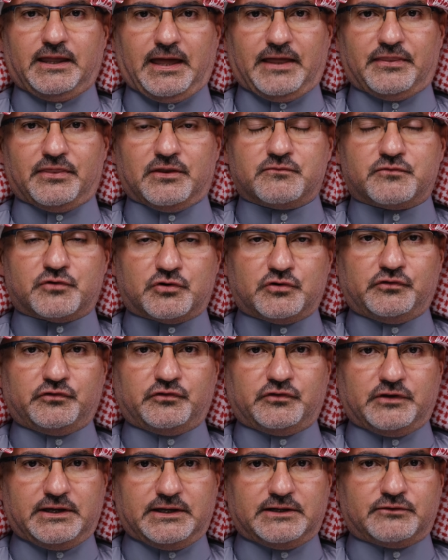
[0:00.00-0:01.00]
and the
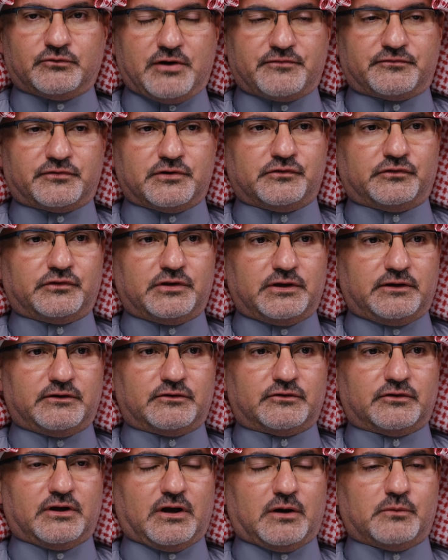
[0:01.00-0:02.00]
verse in reference
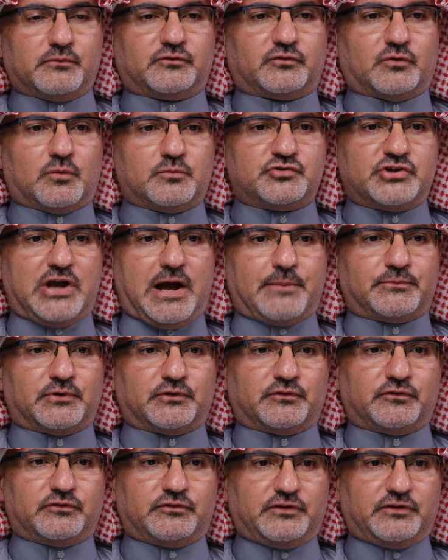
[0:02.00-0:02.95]
here comes from chapter